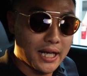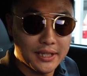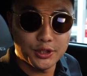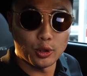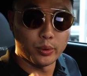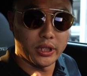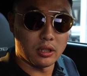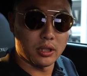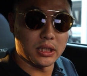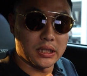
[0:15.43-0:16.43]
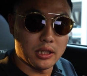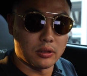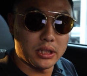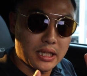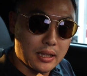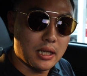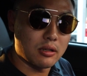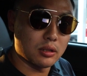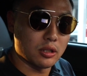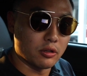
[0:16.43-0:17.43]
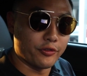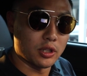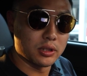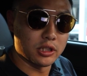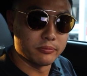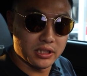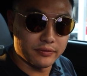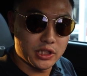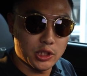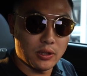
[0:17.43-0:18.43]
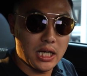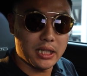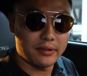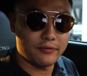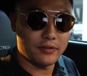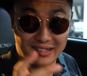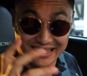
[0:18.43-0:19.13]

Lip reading: guys, so we are going to go and head out and go for a little bit of a drive.